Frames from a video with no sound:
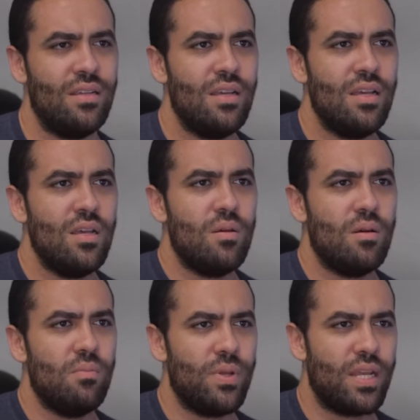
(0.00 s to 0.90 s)
Right.
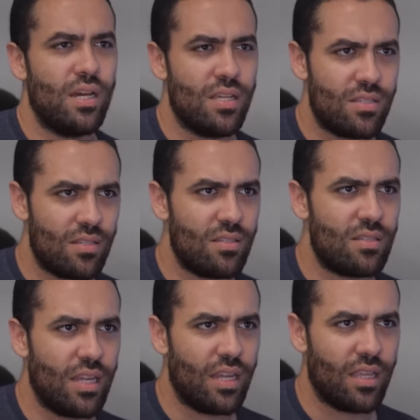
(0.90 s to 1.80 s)
Because
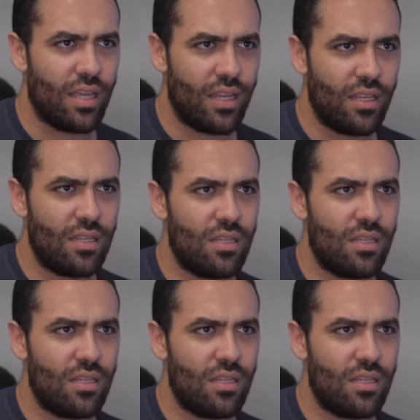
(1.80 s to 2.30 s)
like